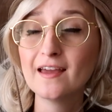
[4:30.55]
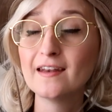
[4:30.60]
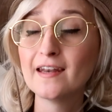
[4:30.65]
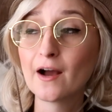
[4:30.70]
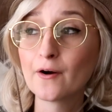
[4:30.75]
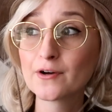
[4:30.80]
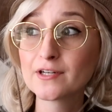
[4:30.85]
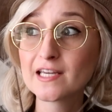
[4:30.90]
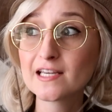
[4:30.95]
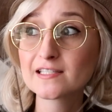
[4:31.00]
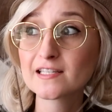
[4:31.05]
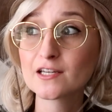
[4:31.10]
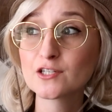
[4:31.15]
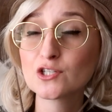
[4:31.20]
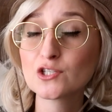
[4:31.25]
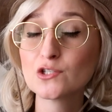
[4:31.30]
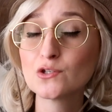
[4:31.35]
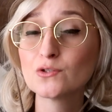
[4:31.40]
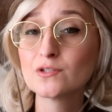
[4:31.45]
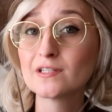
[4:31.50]
Nowadays, I
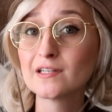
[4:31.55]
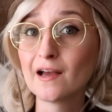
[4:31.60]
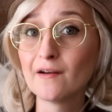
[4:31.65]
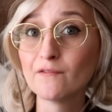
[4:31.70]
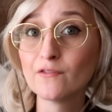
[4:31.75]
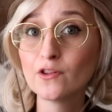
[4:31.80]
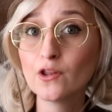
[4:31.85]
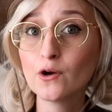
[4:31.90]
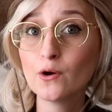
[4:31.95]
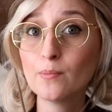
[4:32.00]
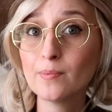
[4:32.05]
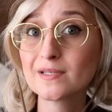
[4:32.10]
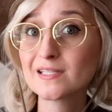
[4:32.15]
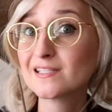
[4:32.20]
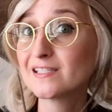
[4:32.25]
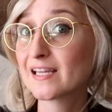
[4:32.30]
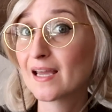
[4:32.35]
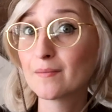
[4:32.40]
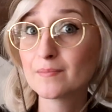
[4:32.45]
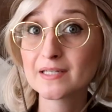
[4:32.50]
just use an envelope, a
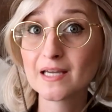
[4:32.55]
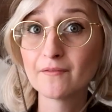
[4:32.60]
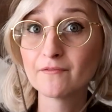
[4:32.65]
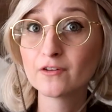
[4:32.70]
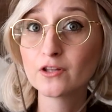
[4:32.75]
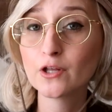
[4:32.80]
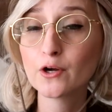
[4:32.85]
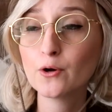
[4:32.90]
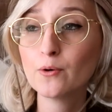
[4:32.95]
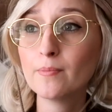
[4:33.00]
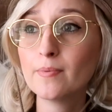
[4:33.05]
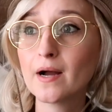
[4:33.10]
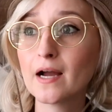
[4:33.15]
stamped envelope.